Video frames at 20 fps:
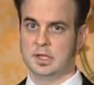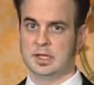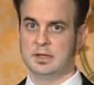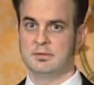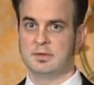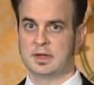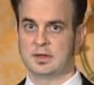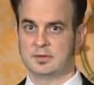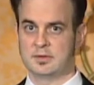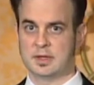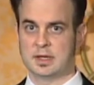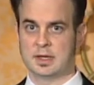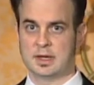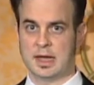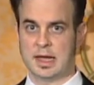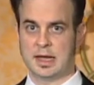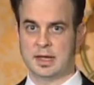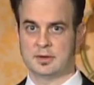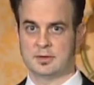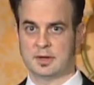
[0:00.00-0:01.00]
events that it
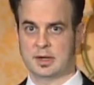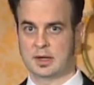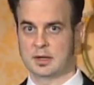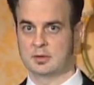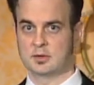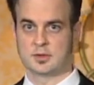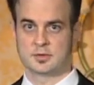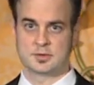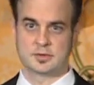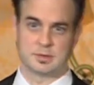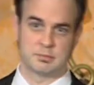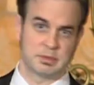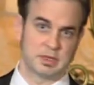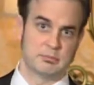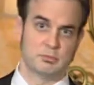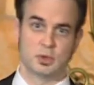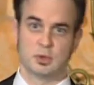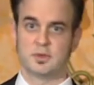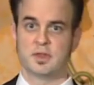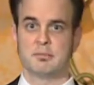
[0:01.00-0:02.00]
has, I can just simply
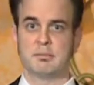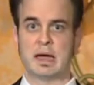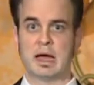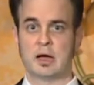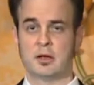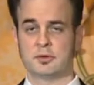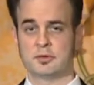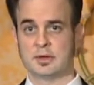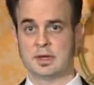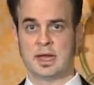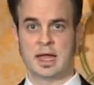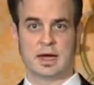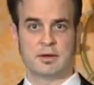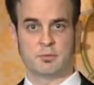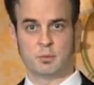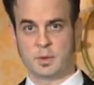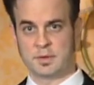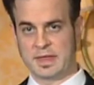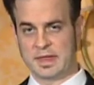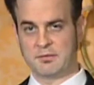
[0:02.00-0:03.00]
move the mouse,
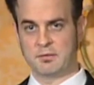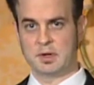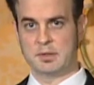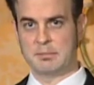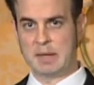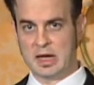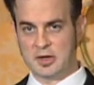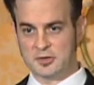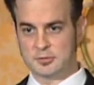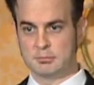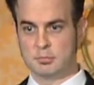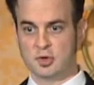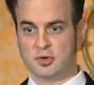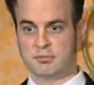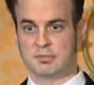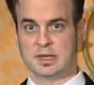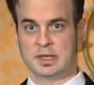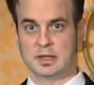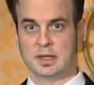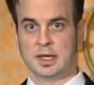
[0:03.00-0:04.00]
and with every mouse
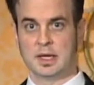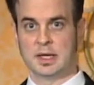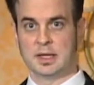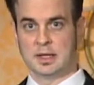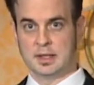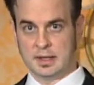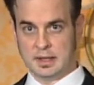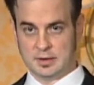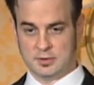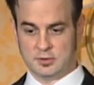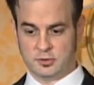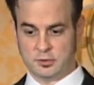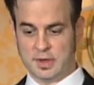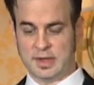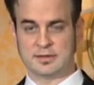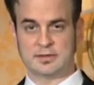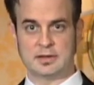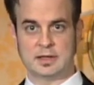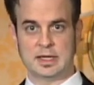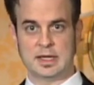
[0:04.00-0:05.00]
movement,
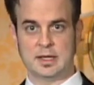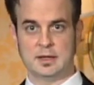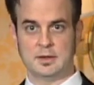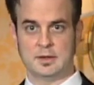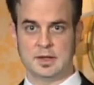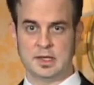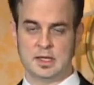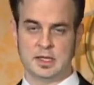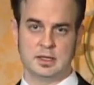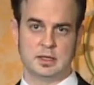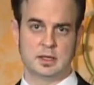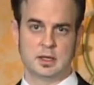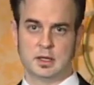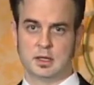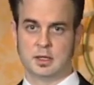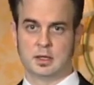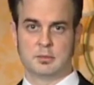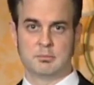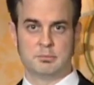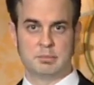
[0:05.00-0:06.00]
translate the
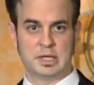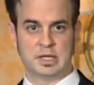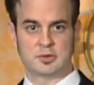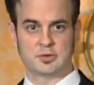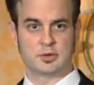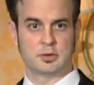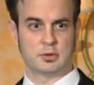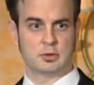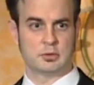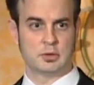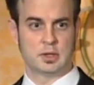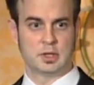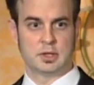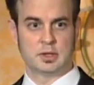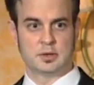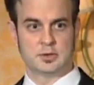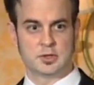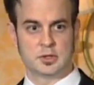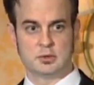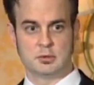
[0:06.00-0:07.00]
pixel
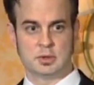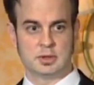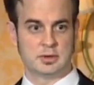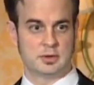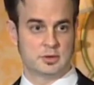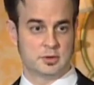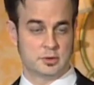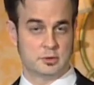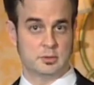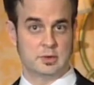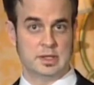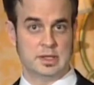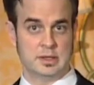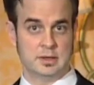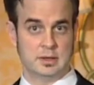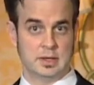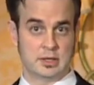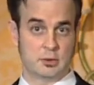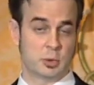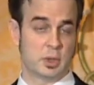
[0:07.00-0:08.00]
to
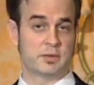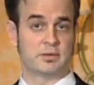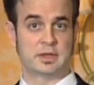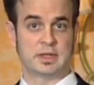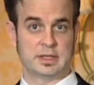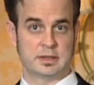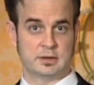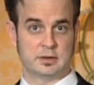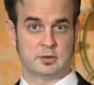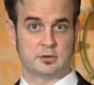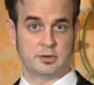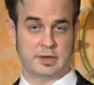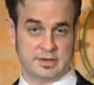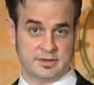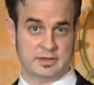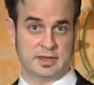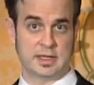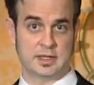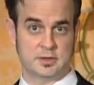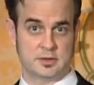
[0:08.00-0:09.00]
the equivalent
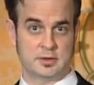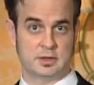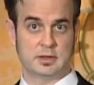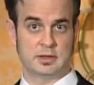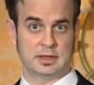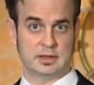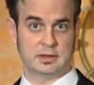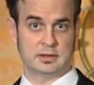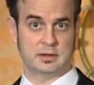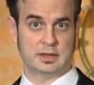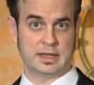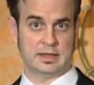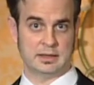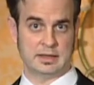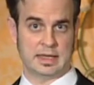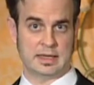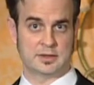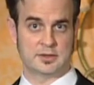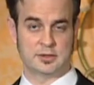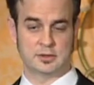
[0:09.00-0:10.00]
translated to the
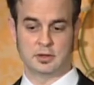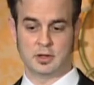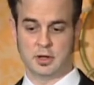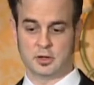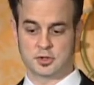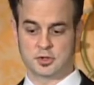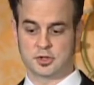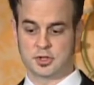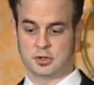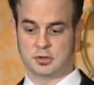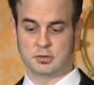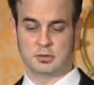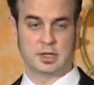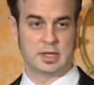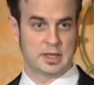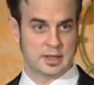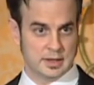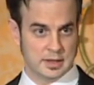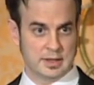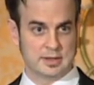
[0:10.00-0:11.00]
latitude longitude,
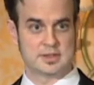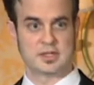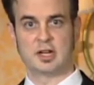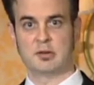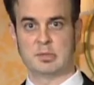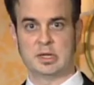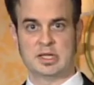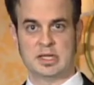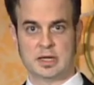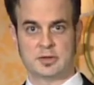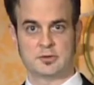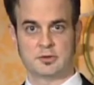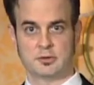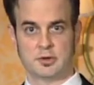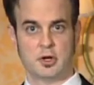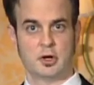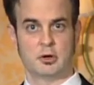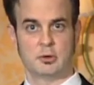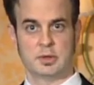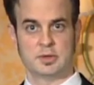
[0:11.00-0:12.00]
and tell me yes or
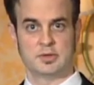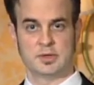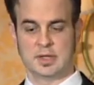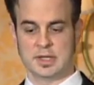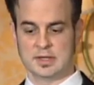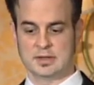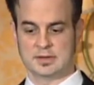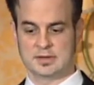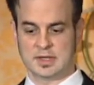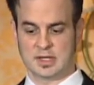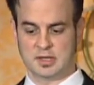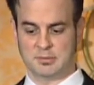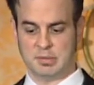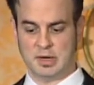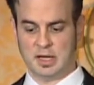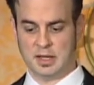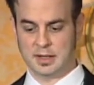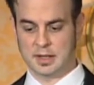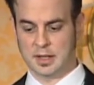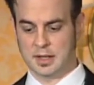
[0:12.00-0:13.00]
no, is it inside the
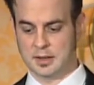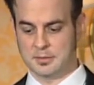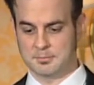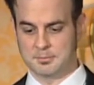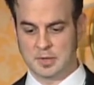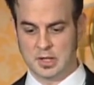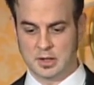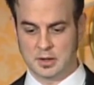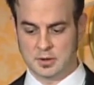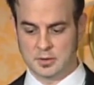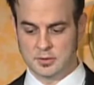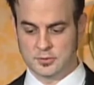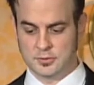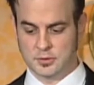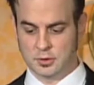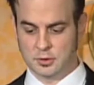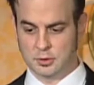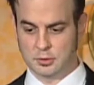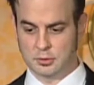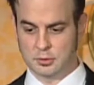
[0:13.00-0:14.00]
polygon?
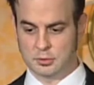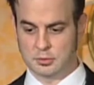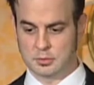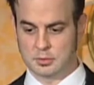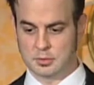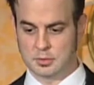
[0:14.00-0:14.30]
So